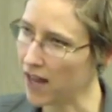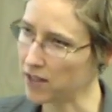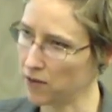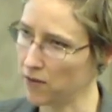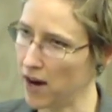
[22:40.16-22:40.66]

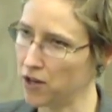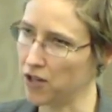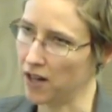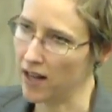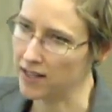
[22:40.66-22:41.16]
that
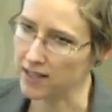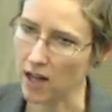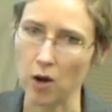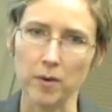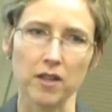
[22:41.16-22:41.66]
direction and
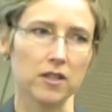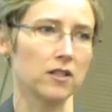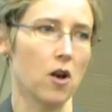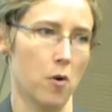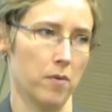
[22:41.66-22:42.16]
tell me the
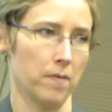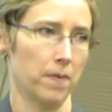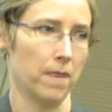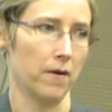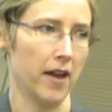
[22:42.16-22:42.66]
slope,
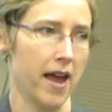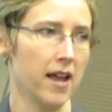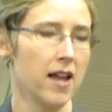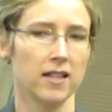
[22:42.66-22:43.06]
okay?